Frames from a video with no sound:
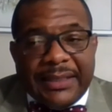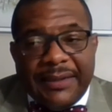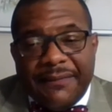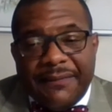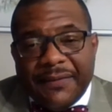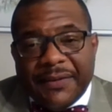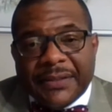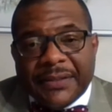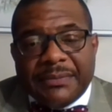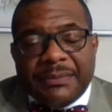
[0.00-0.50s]

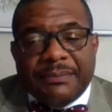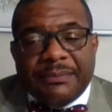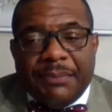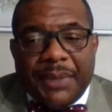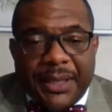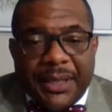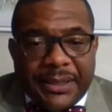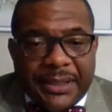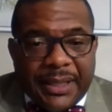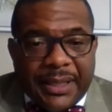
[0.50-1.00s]
Defense
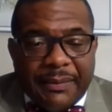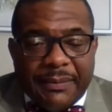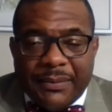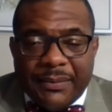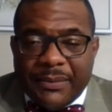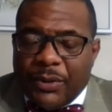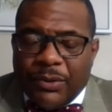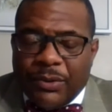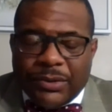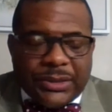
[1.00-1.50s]
button up.
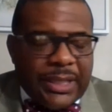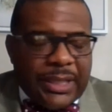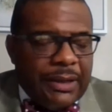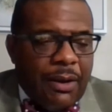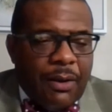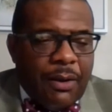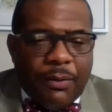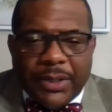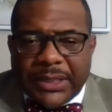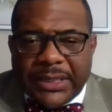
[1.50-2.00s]
Of course, they
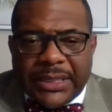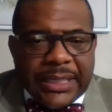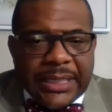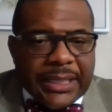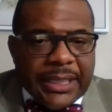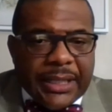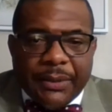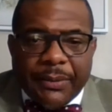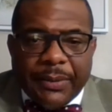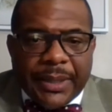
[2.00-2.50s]
always
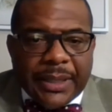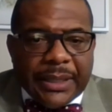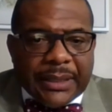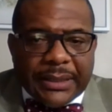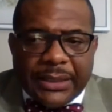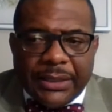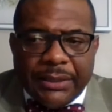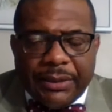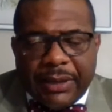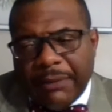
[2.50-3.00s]
did anyway.
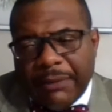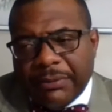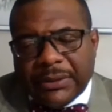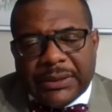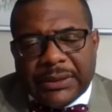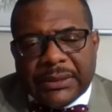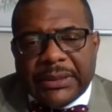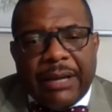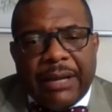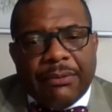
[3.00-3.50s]
That
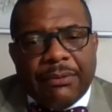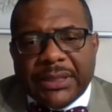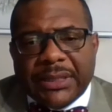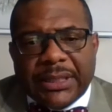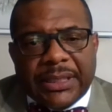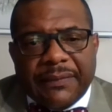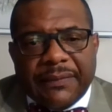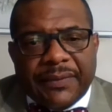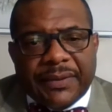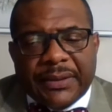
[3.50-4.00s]
was
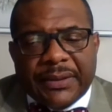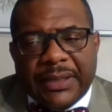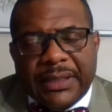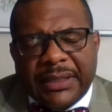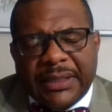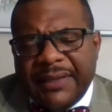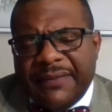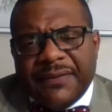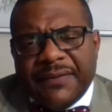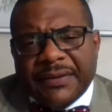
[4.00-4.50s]
a given.
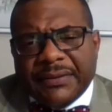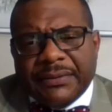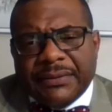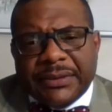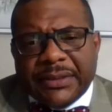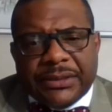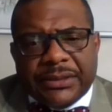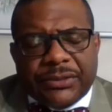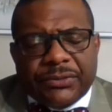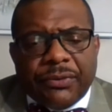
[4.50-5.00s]
Defense
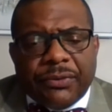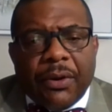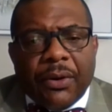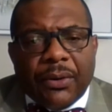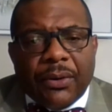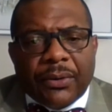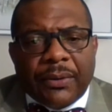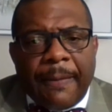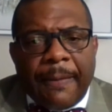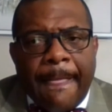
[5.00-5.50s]
was just
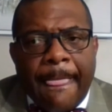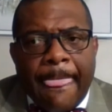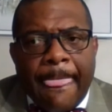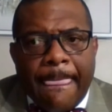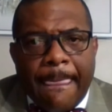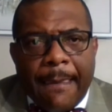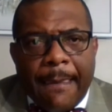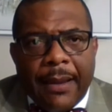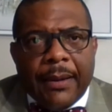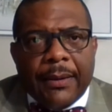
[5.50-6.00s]
strong
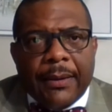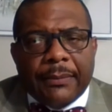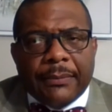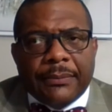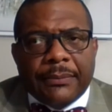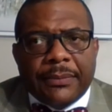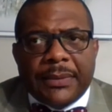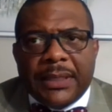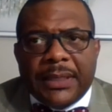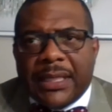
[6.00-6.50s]

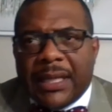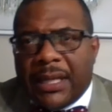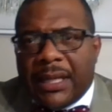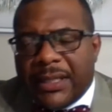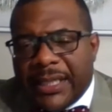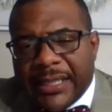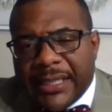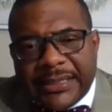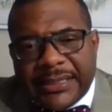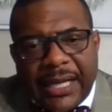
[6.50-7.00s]

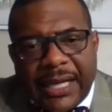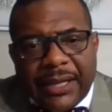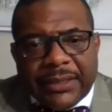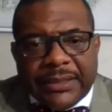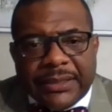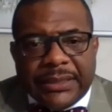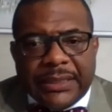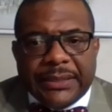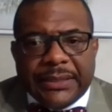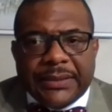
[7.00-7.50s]
the
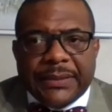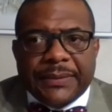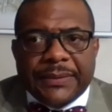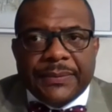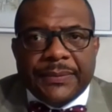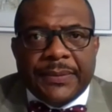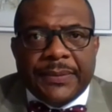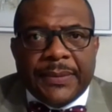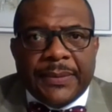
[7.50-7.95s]
entire season.